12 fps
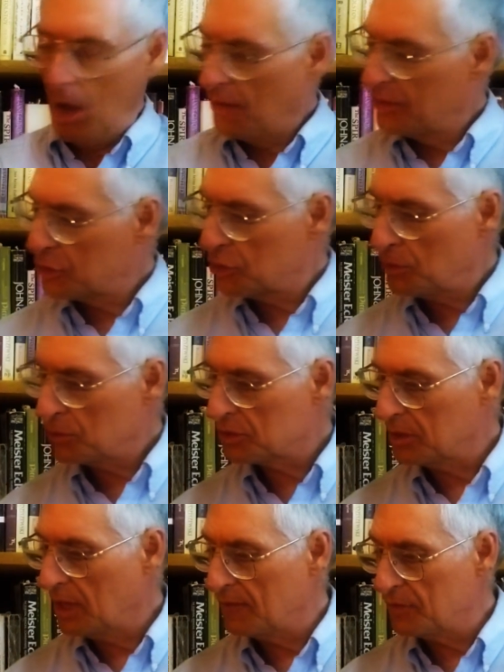On the
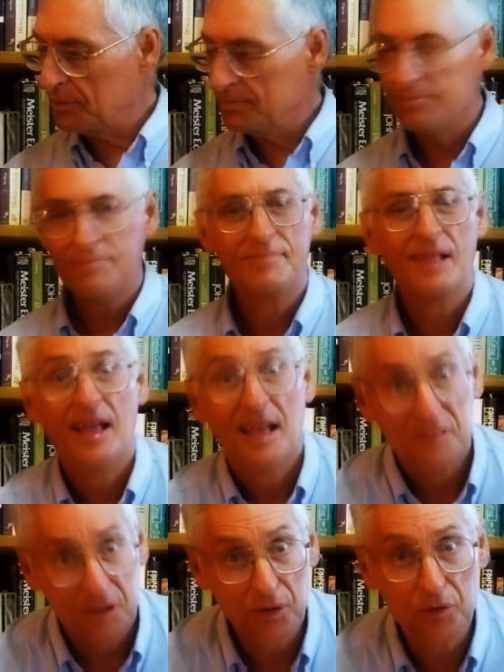church level,
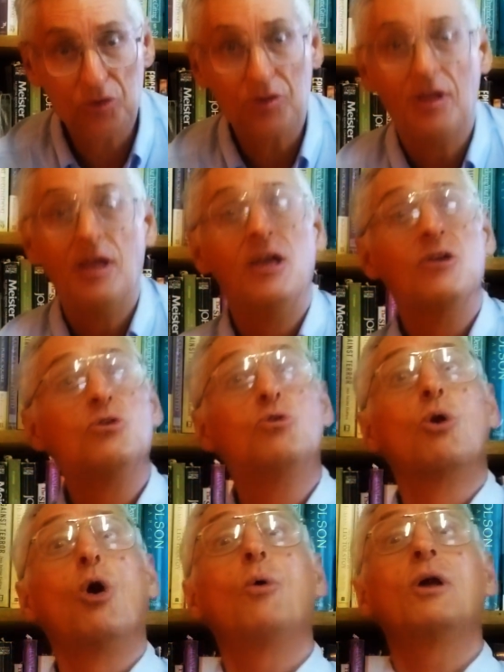there's
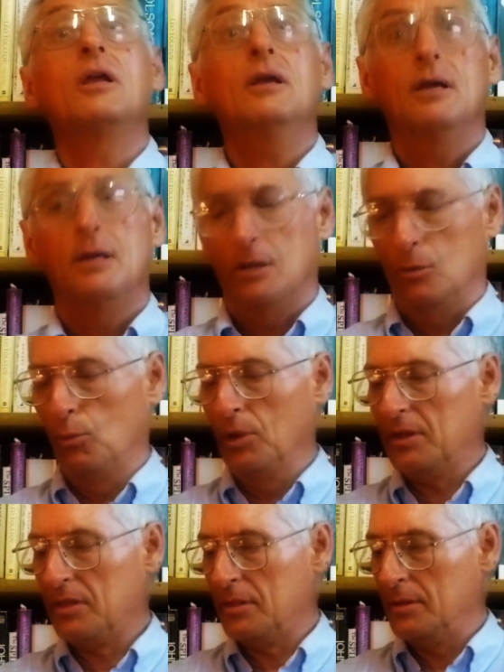Growing with